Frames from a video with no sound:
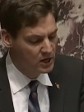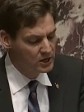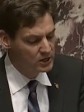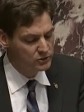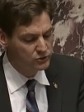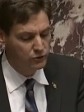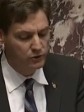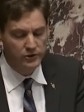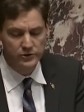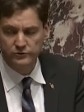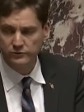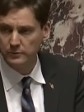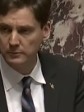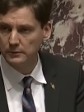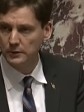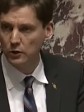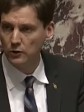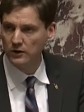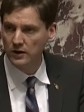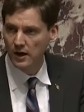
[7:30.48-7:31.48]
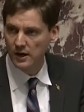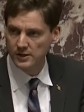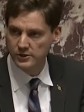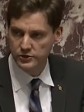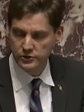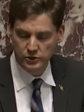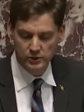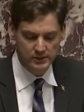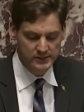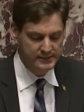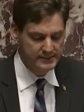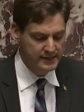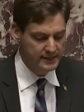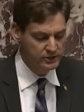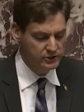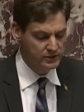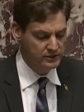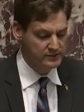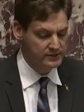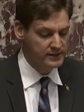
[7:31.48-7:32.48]
sourced from low-cost
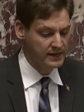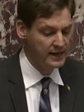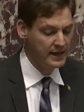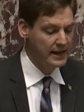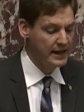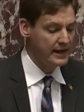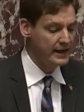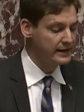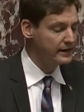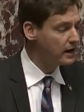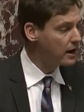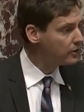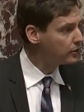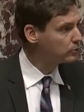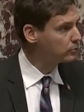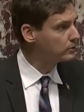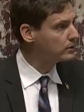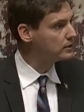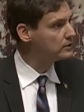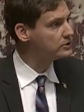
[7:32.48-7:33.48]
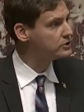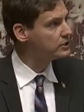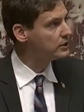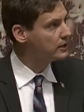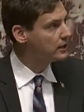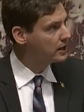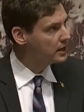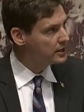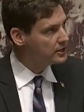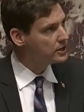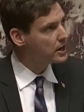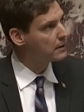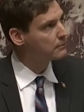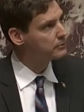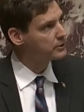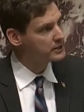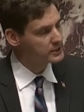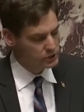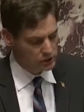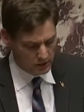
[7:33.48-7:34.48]
jurisdictions. In other words, not
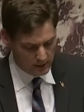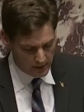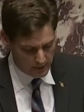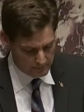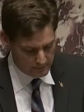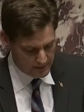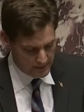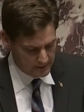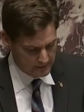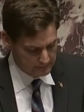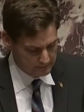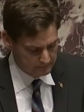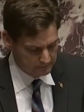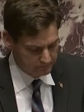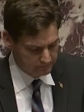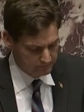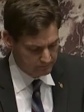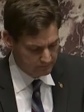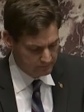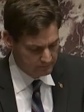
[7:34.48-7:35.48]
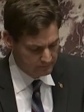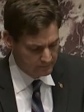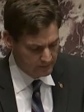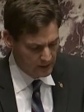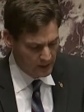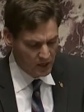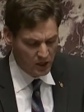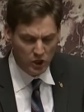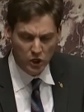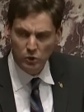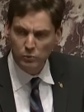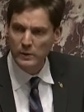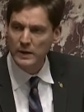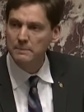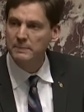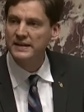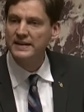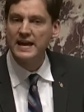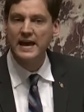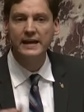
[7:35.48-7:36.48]
British Columbia. Could we
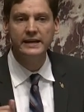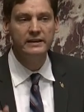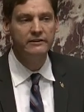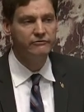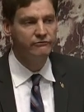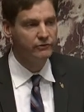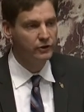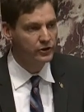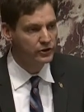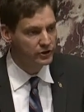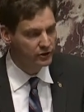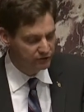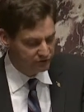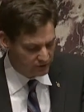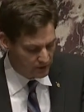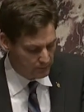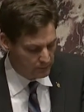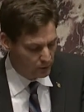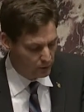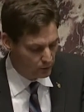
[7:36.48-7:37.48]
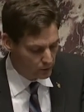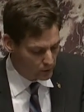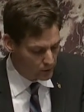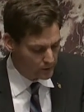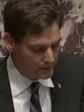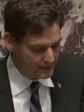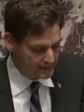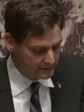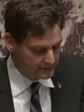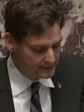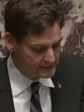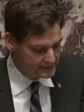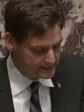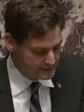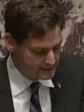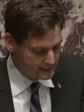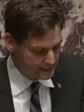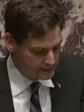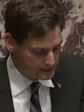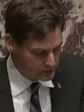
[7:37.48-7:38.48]
be any further from heroic at this
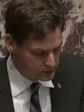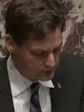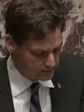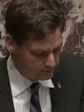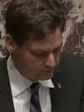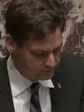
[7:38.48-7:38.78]
stage?